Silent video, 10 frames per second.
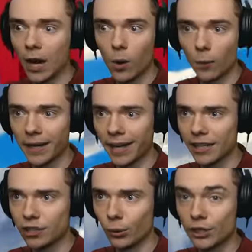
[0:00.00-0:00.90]
Now all we
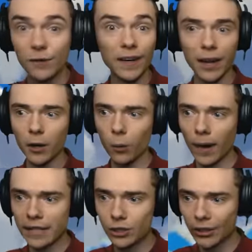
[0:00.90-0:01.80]
gotta do is figure out a
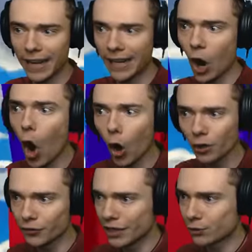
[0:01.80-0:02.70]
way to get
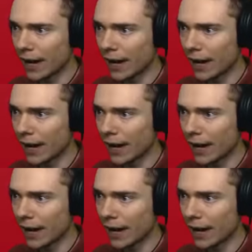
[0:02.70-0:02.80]
all of these